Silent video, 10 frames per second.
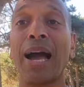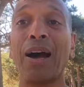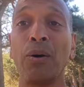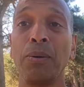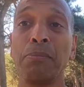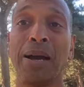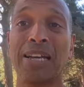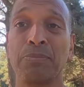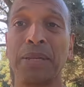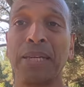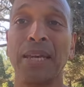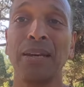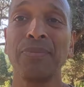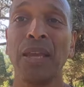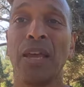out mass media,
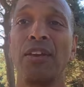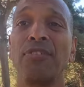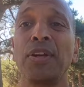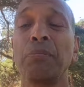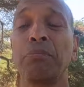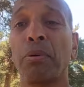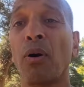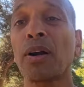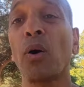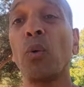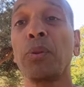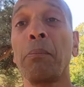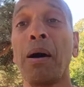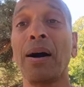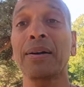if you can block out all the
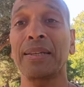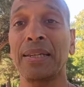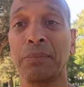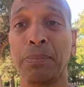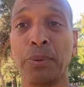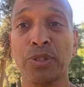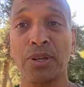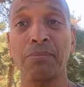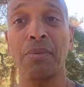marketing, bullshit